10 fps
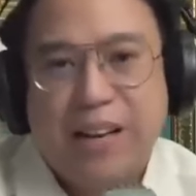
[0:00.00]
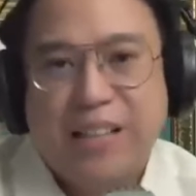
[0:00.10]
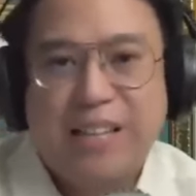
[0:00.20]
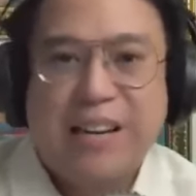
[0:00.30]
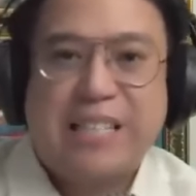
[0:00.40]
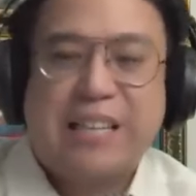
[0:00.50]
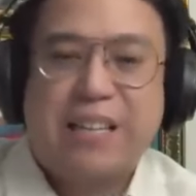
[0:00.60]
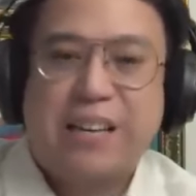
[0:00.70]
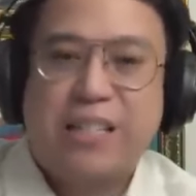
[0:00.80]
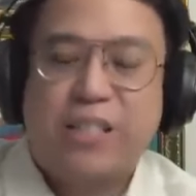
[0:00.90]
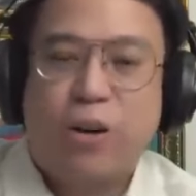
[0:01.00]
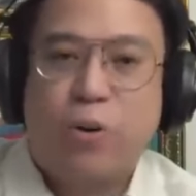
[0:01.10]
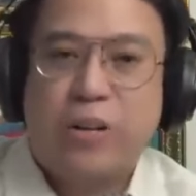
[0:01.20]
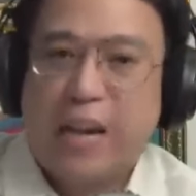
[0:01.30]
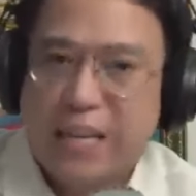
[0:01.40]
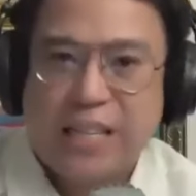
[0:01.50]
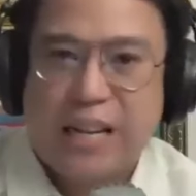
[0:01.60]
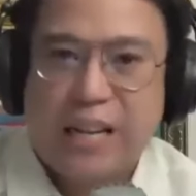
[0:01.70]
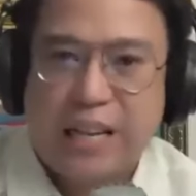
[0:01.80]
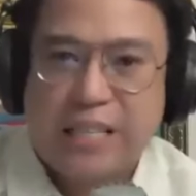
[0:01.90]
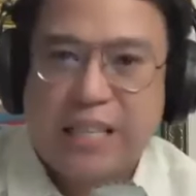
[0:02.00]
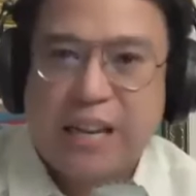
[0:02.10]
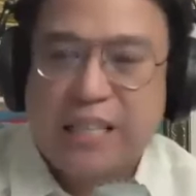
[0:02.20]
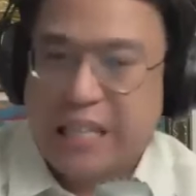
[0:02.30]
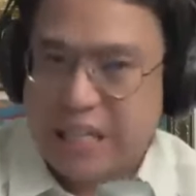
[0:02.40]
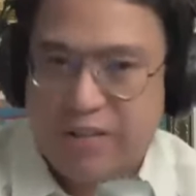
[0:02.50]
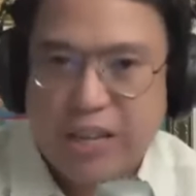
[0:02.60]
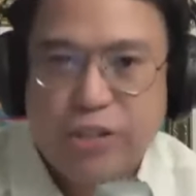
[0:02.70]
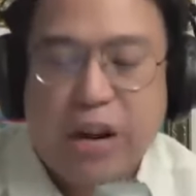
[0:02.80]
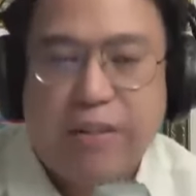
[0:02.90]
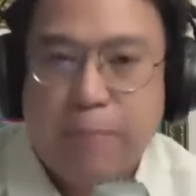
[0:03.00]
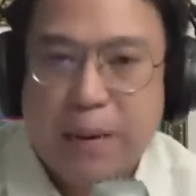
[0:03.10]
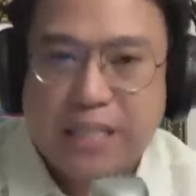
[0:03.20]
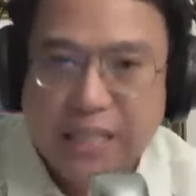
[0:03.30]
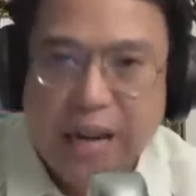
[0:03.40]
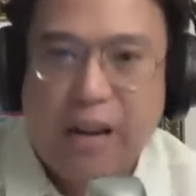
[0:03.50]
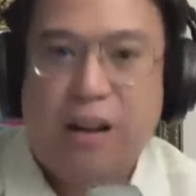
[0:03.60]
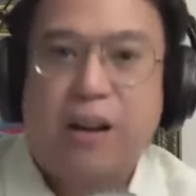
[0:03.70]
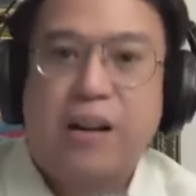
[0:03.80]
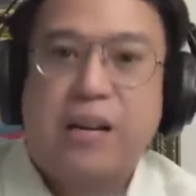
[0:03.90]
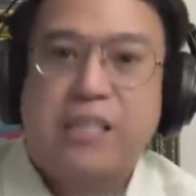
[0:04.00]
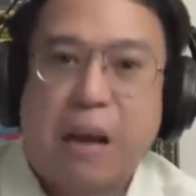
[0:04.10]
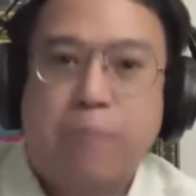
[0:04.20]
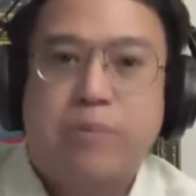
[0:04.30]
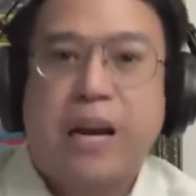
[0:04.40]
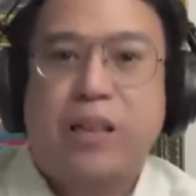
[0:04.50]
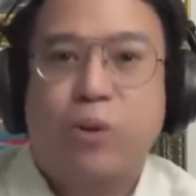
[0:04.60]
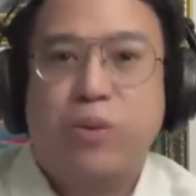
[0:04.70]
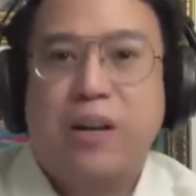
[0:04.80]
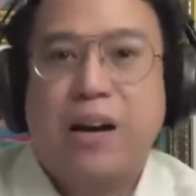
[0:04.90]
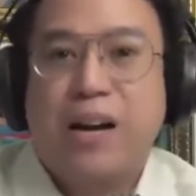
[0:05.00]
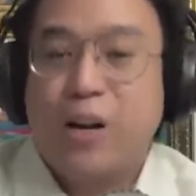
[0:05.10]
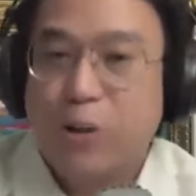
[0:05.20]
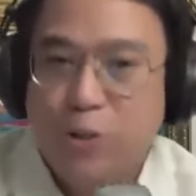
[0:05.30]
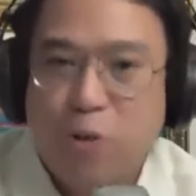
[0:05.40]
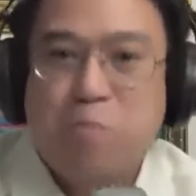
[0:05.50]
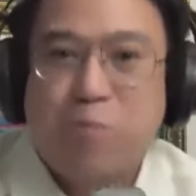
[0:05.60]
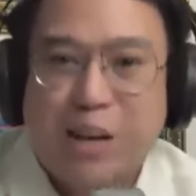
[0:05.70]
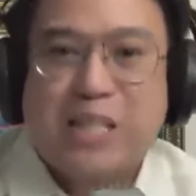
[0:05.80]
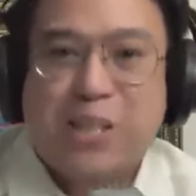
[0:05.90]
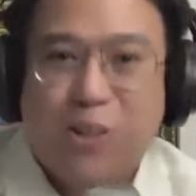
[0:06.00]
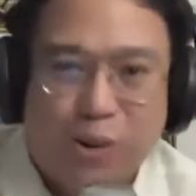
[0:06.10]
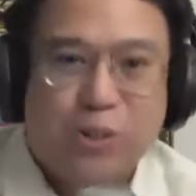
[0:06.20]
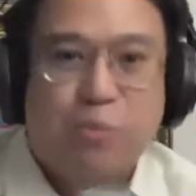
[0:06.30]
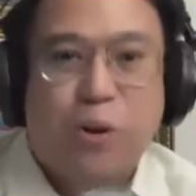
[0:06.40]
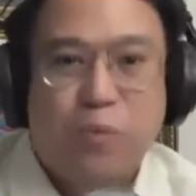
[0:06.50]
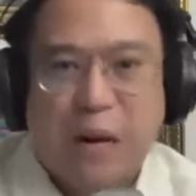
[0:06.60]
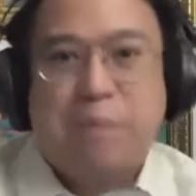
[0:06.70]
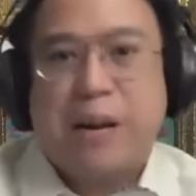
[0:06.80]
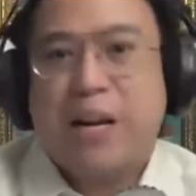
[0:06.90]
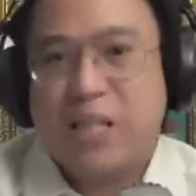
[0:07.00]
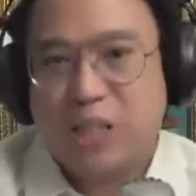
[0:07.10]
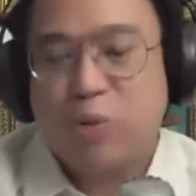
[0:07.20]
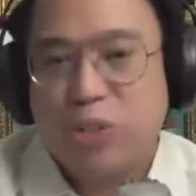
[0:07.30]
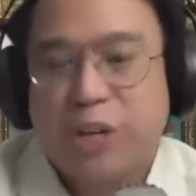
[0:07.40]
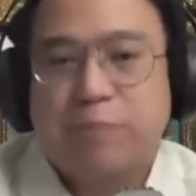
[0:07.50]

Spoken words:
It is discretionary, but still subject to the due process clause of our Philippine Constitution.